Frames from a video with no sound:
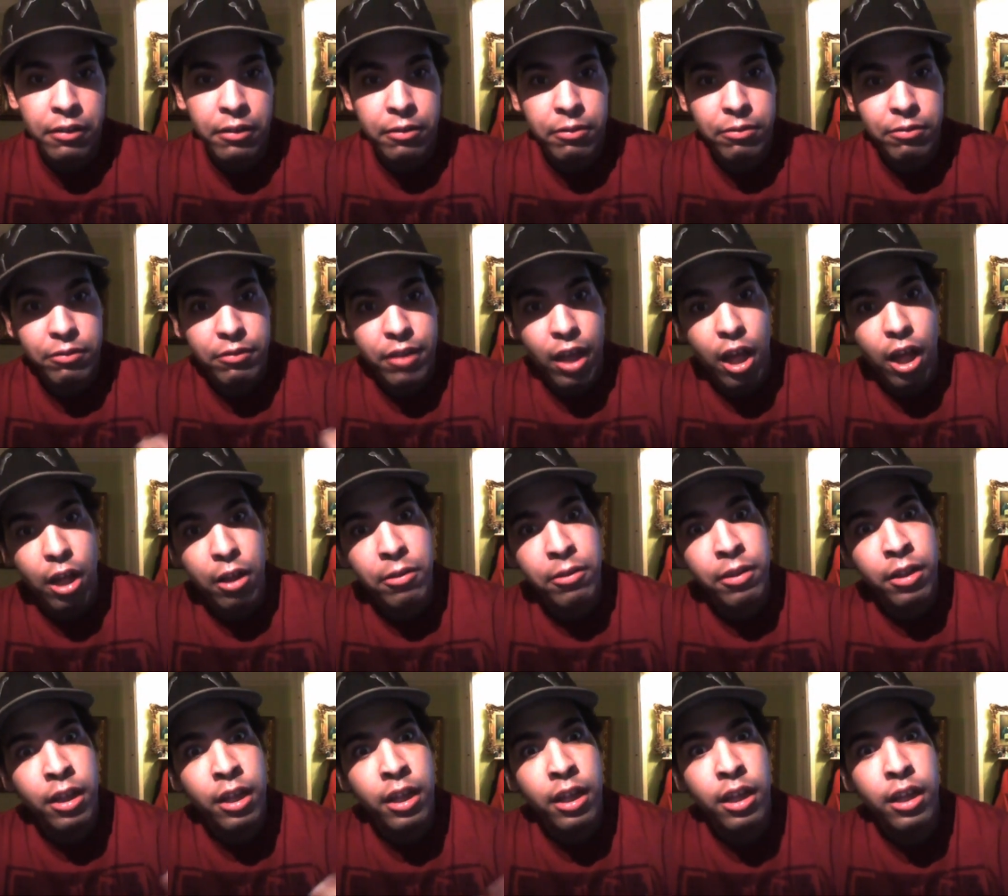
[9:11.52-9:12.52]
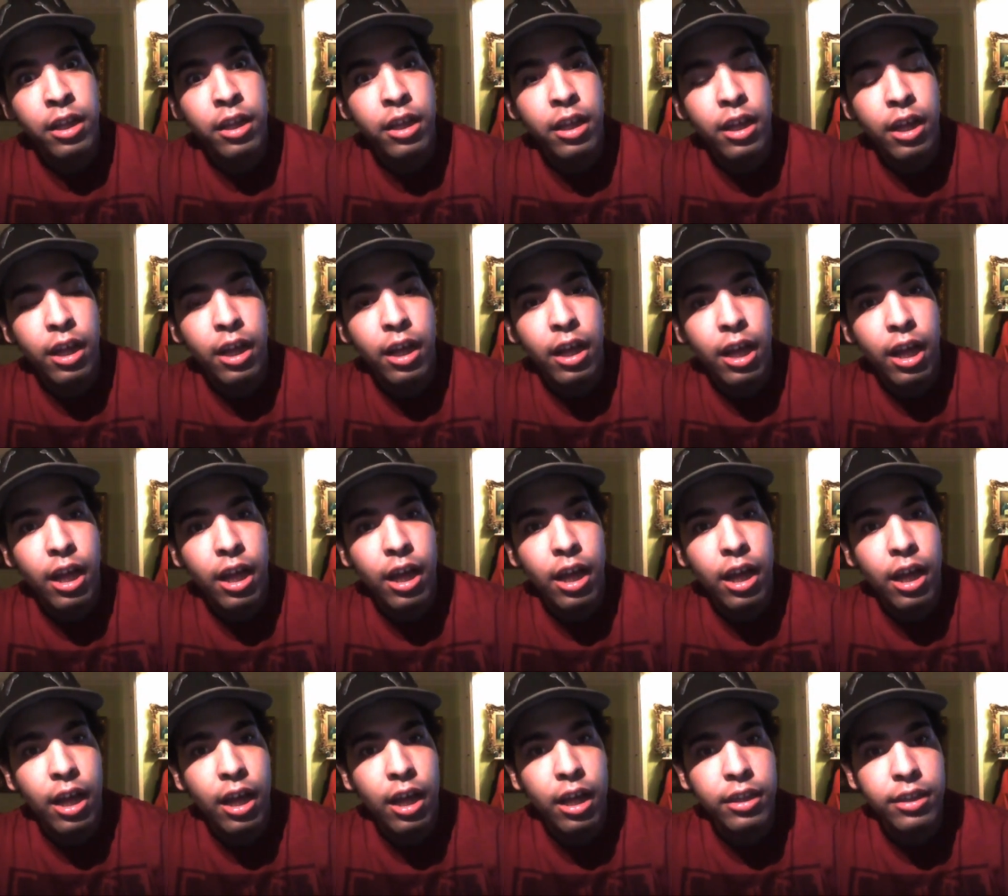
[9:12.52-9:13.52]
so
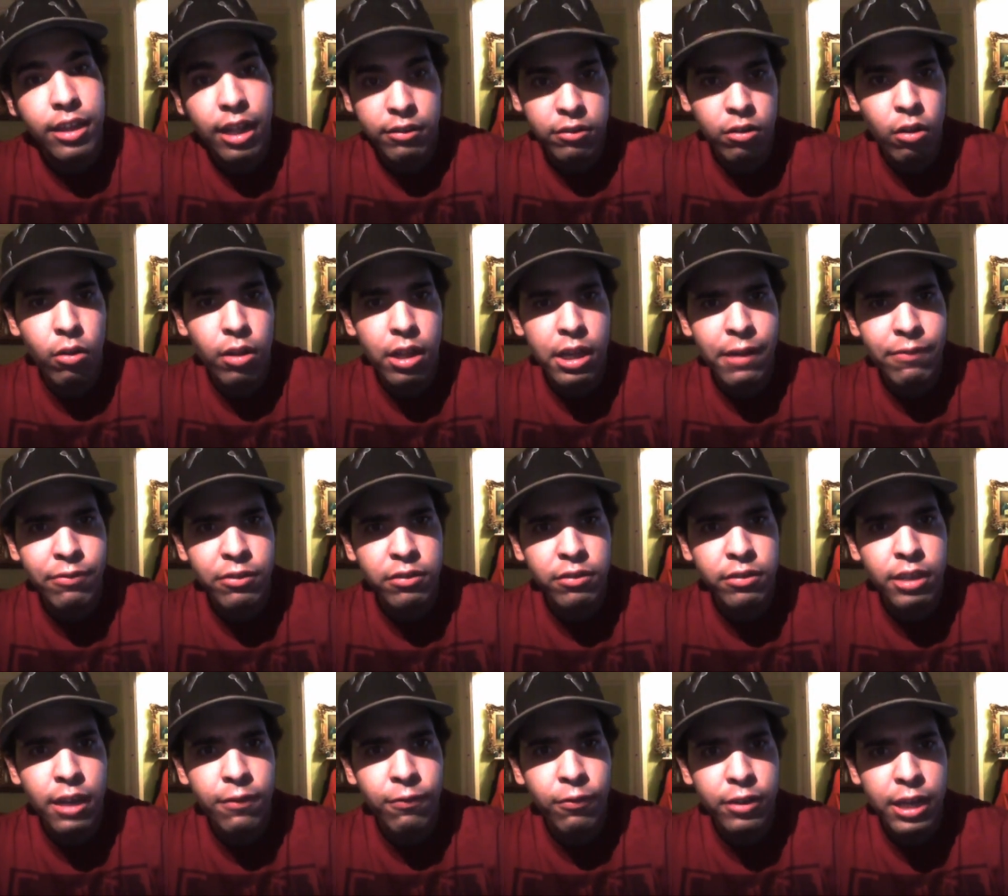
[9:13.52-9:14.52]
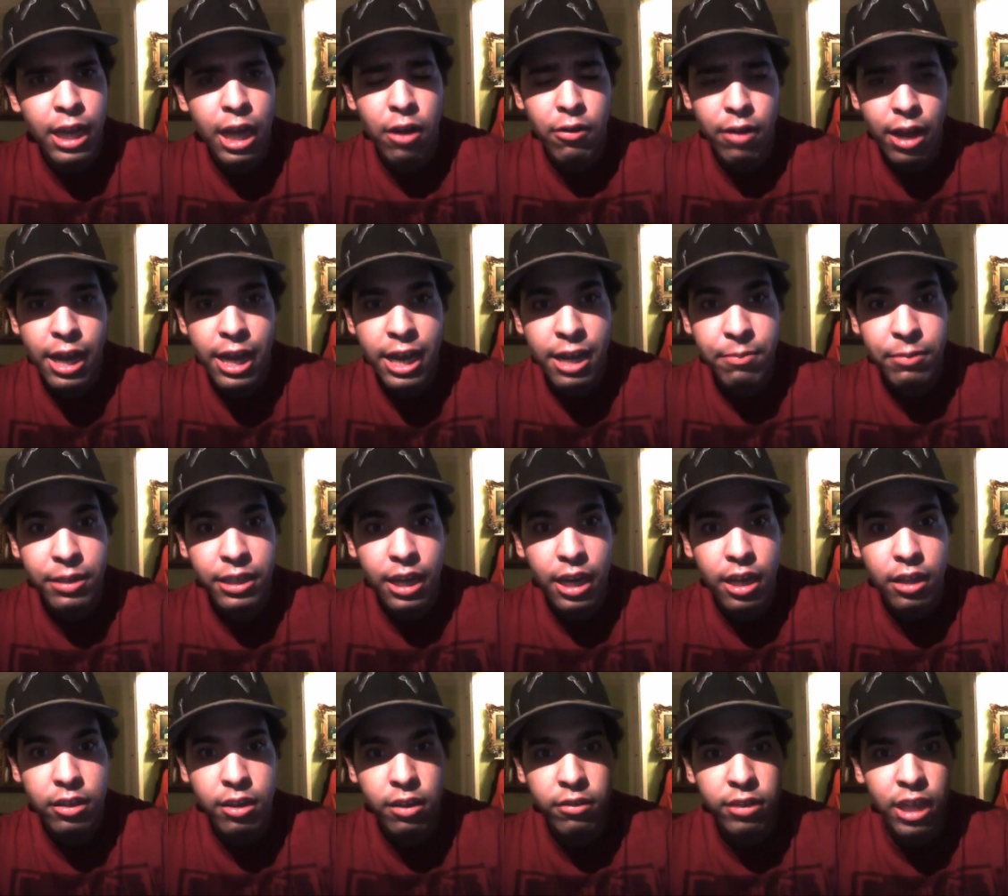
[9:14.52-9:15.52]
that's all i have to say for now i am the
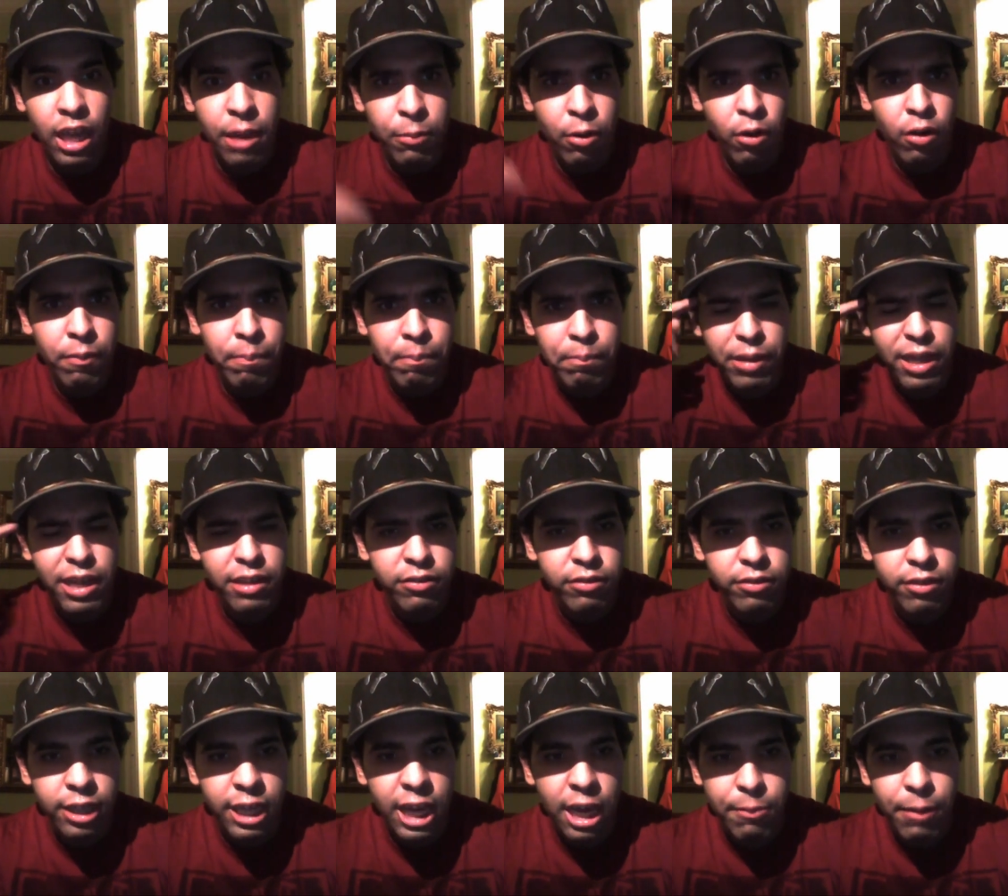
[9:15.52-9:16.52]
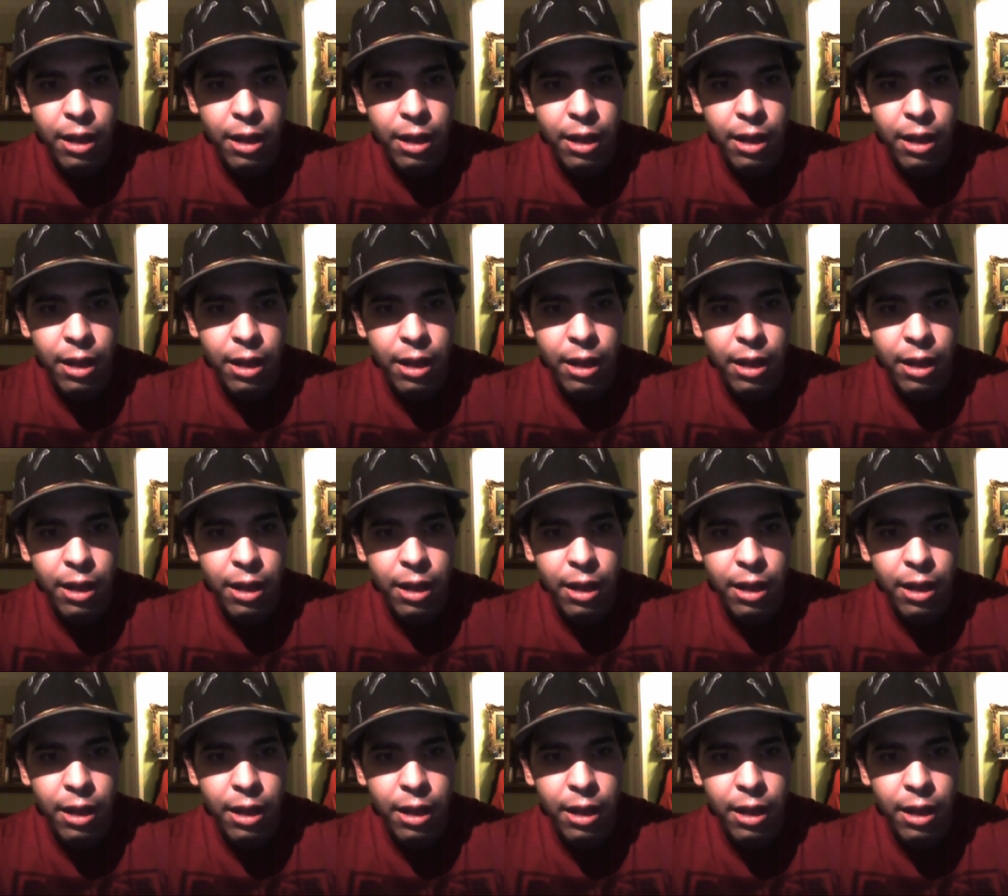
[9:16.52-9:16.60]
atheist gamer peace the game